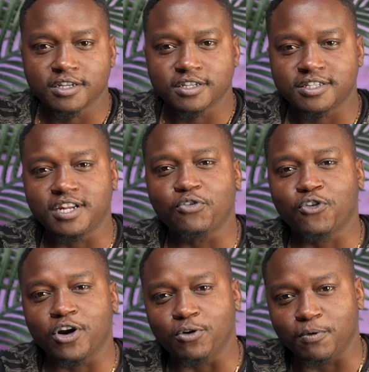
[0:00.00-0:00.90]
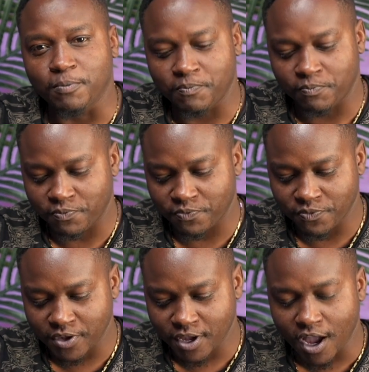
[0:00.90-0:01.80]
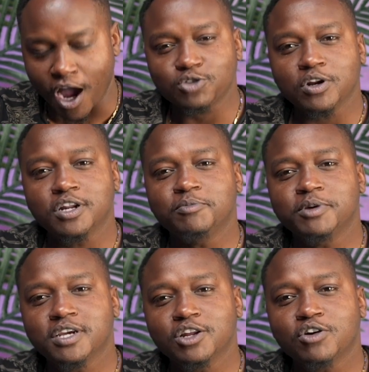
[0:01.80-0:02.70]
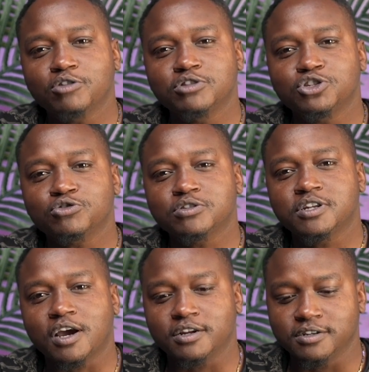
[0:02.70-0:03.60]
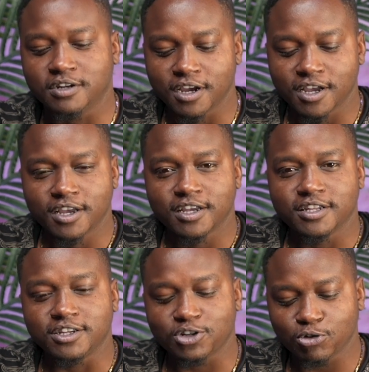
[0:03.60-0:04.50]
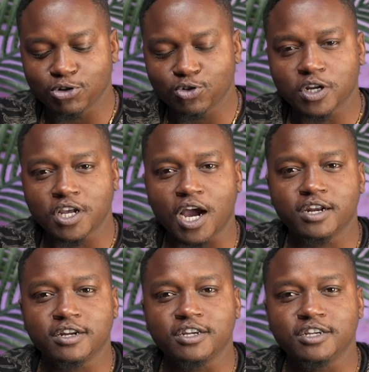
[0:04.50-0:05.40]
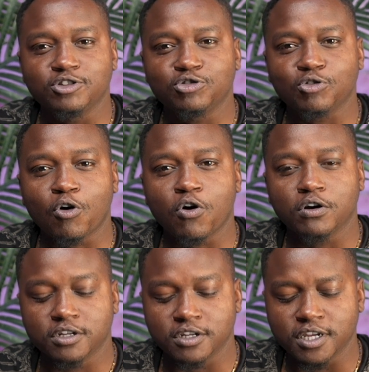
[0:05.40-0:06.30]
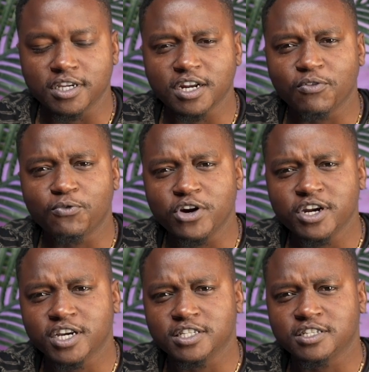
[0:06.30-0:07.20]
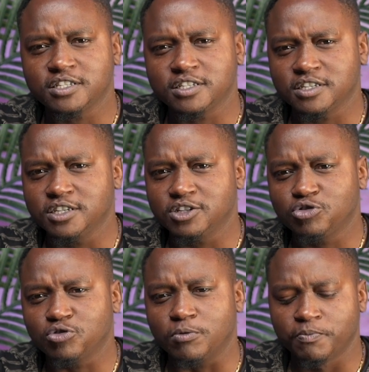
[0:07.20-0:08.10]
Stefano. Actually, let me tell you how the show started. The show usually had an intro called, it had a very nice intro.